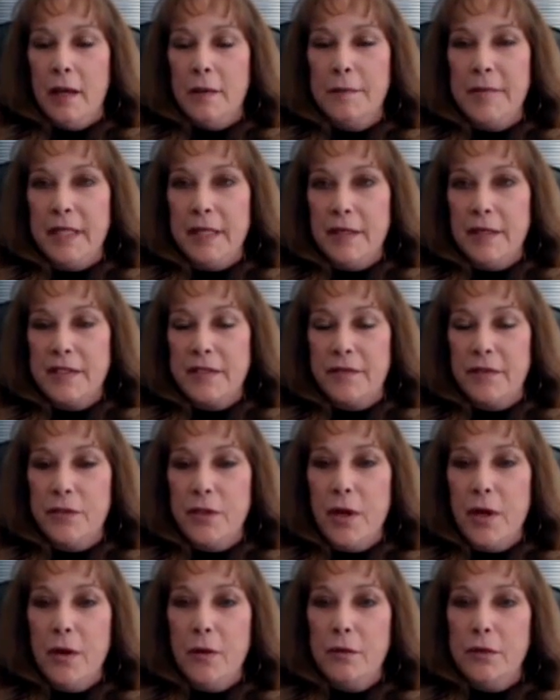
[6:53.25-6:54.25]
Because if you
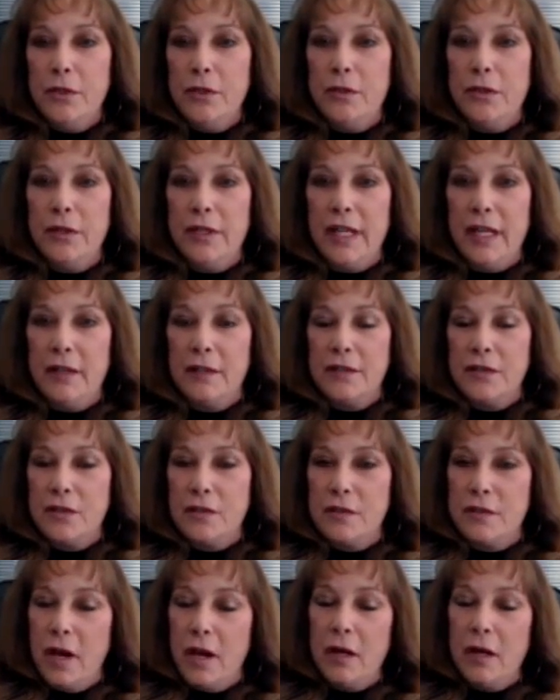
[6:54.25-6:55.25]
don't, you could get
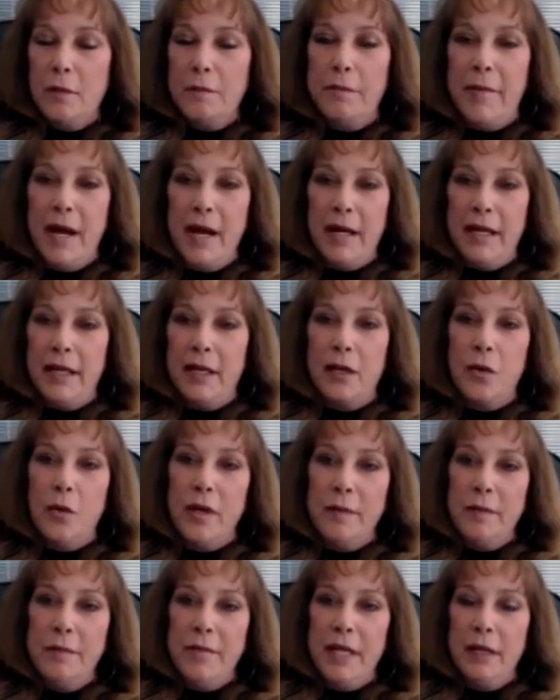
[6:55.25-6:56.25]
stuck buying
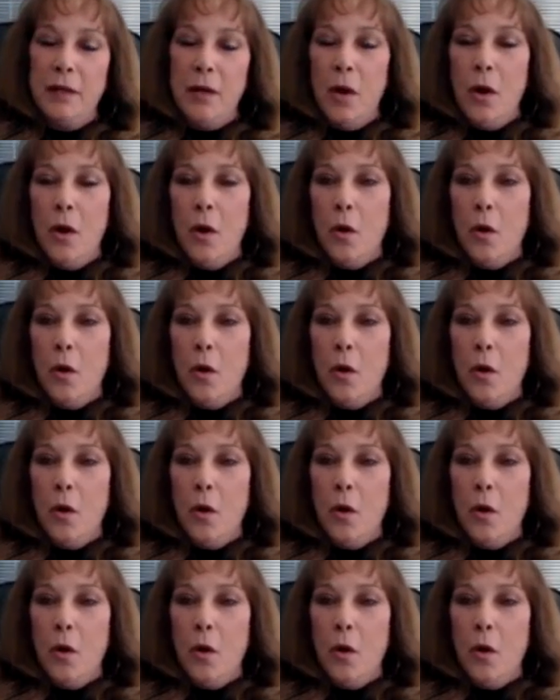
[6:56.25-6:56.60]
equipment